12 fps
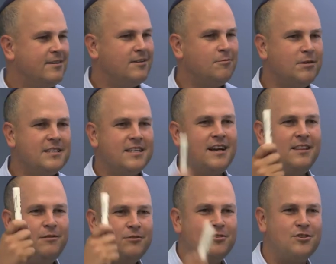what is a
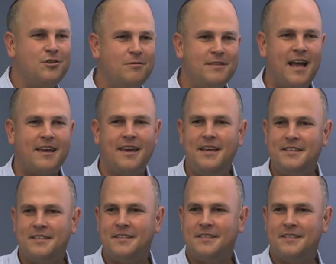Galut Jew in that
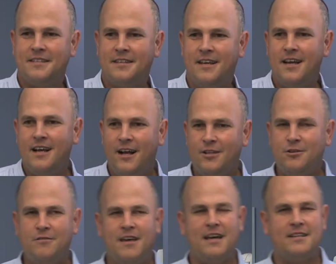case? A Jew
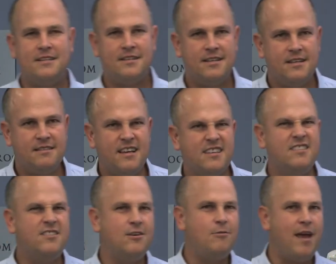that doesn't
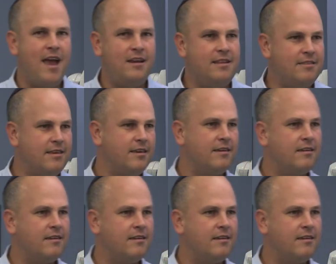do anything